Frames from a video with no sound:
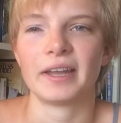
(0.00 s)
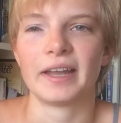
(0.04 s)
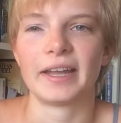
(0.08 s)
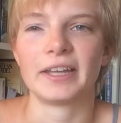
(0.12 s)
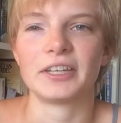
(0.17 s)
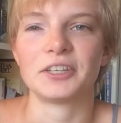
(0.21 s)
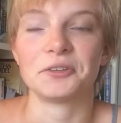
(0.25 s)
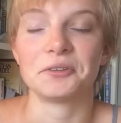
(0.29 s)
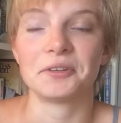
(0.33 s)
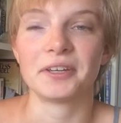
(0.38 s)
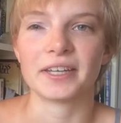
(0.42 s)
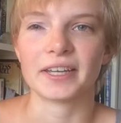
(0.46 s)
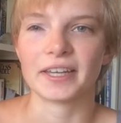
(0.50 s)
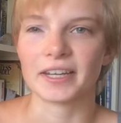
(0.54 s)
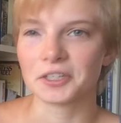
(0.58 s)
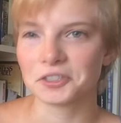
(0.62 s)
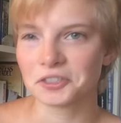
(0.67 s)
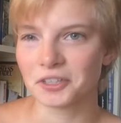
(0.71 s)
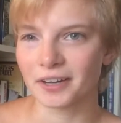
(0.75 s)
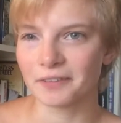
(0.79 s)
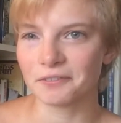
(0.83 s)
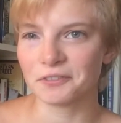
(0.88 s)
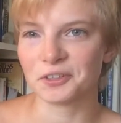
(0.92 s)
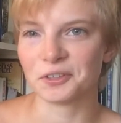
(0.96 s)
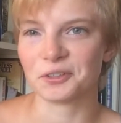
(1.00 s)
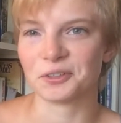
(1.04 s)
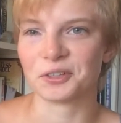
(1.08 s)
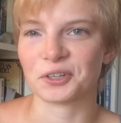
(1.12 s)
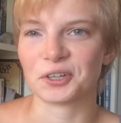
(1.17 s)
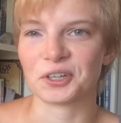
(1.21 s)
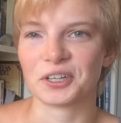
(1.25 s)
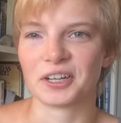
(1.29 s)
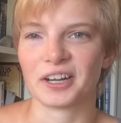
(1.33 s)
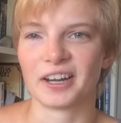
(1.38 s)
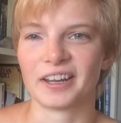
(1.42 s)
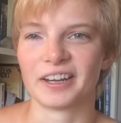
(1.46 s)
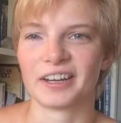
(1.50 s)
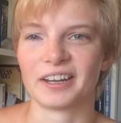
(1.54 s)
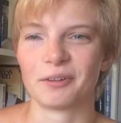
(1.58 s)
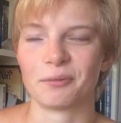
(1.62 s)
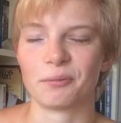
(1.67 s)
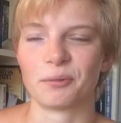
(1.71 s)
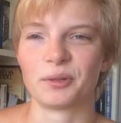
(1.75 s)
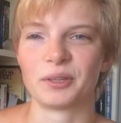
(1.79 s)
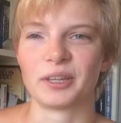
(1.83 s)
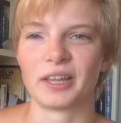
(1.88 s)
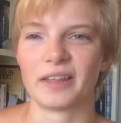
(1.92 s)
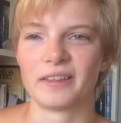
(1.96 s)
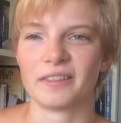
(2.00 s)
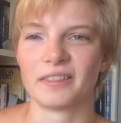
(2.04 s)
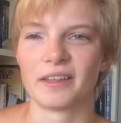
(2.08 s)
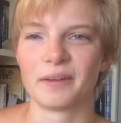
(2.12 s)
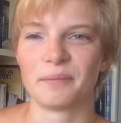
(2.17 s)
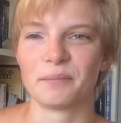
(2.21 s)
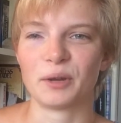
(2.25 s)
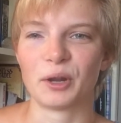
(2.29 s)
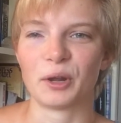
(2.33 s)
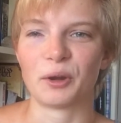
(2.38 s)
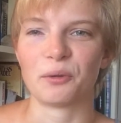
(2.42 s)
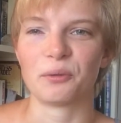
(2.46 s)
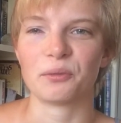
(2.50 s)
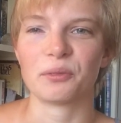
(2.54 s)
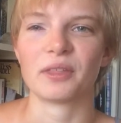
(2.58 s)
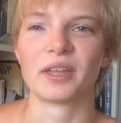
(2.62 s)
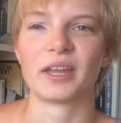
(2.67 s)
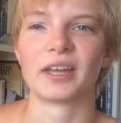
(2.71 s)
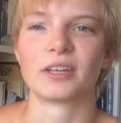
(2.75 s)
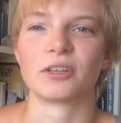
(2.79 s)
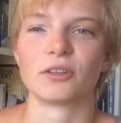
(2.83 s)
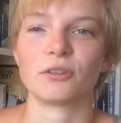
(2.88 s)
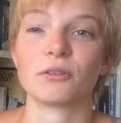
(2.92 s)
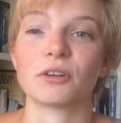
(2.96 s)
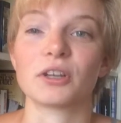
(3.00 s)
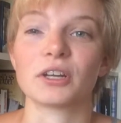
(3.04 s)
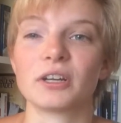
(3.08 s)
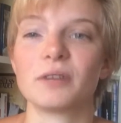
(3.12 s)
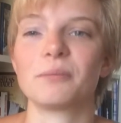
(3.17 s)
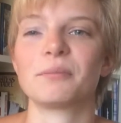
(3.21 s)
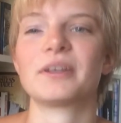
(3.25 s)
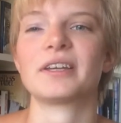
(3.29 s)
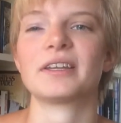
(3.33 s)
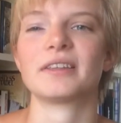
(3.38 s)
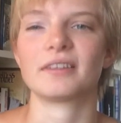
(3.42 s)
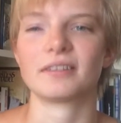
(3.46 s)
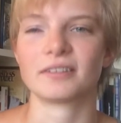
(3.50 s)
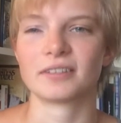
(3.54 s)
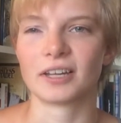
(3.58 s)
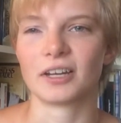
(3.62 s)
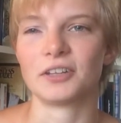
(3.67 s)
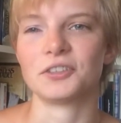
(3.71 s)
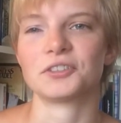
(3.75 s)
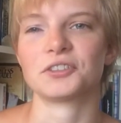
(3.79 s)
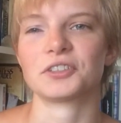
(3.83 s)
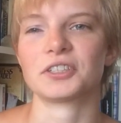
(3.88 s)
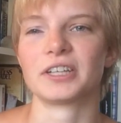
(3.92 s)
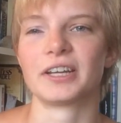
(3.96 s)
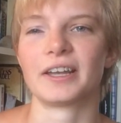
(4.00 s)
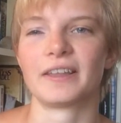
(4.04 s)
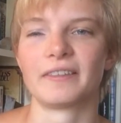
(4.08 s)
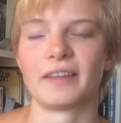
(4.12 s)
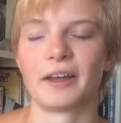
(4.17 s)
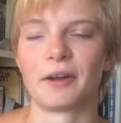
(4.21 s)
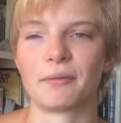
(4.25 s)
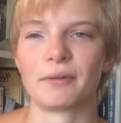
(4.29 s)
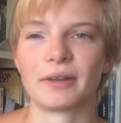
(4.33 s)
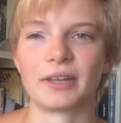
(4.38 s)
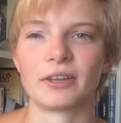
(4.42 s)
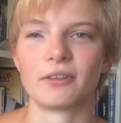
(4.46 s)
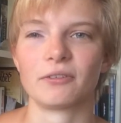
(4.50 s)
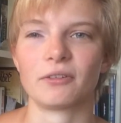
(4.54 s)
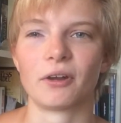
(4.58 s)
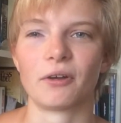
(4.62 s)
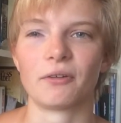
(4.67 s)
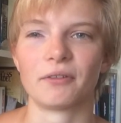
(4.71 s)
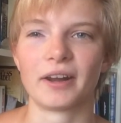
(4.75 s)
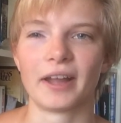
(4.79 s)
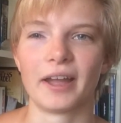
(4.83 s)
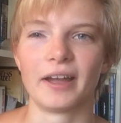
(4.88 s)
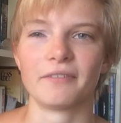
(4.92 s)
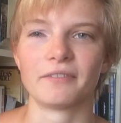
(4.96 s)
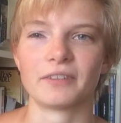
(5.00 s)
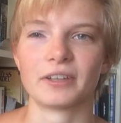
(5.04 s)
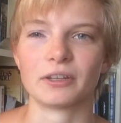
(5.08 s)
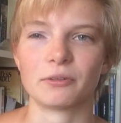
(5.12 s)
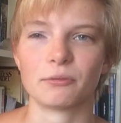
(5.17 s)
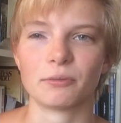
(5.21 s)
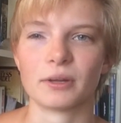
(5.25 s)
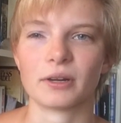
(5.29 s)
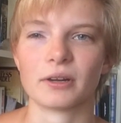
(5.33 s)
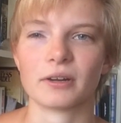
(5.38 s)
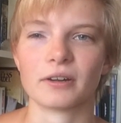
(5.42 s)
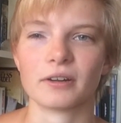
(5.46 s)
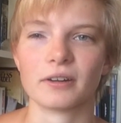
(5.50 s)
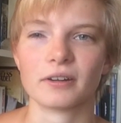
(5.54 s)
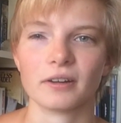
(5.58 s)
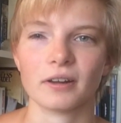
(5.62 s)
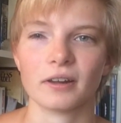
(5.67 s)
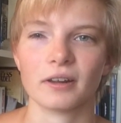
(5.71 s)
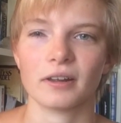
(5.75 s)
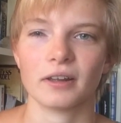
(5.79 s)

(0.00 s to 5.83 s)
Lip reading: and you can get a travel alert, and it will let them know that you are going to be in this country, and that way you don't have any weird